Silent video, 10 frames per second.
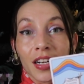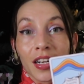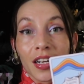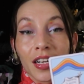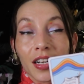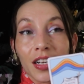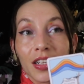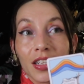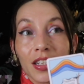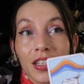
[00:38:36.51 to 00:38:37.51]

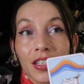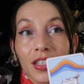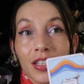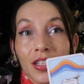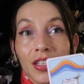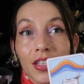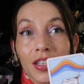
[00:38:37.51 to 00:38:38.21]
(silence)